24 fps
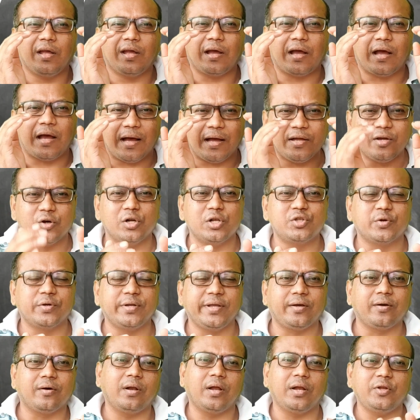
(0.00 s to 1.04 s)
I also
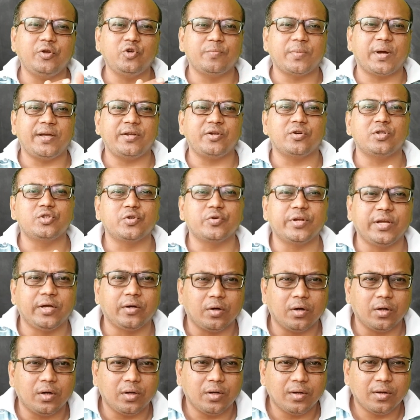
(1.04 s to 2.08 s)
recall, and you might also
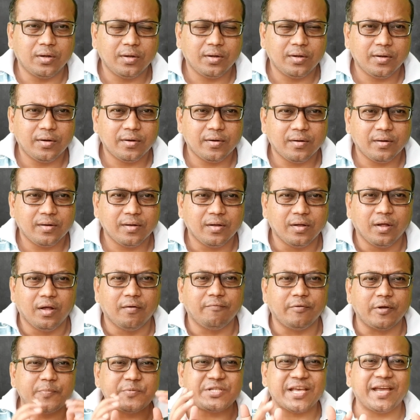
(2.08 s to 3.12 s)
recall,
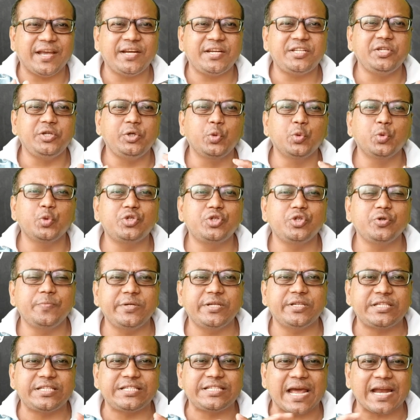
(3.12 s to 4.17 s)
websites used to be
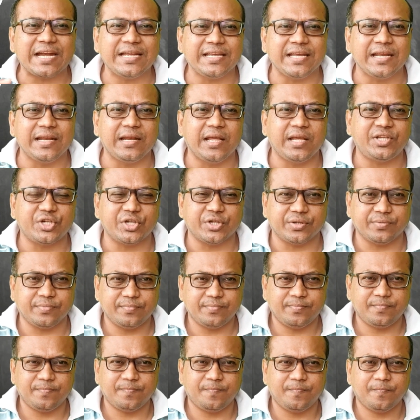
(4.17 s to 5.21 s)
static in nature
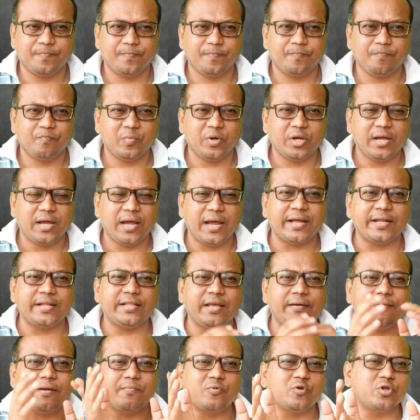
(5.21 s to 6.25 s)
and
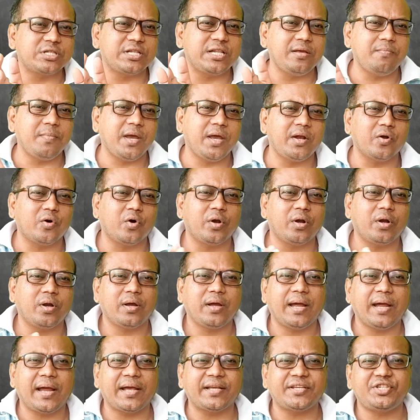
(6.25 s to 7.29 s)
they were mostly made on
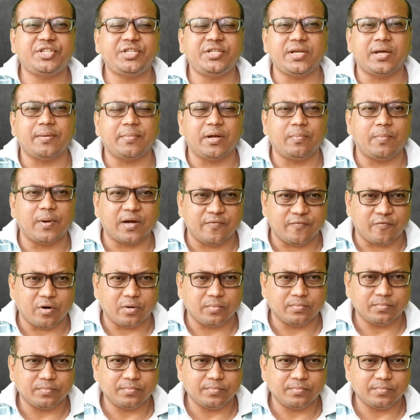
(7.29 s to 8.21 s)
HTML platform.